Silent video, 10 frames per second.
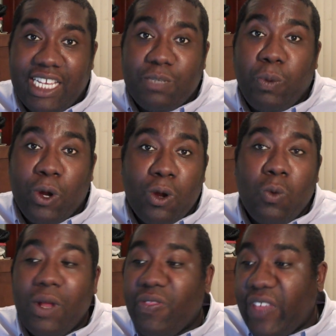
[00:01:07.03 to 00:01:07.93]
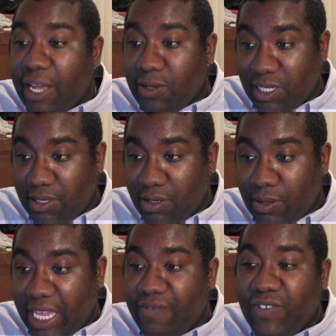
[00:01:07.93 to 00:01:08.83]
That's per 1,000.
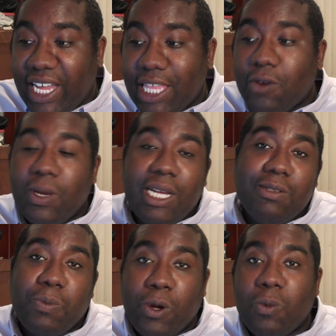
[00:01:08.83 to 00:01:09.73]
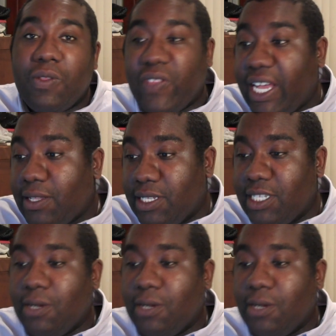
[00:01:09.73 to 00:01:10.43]
Okay, violent crimes per 1,000.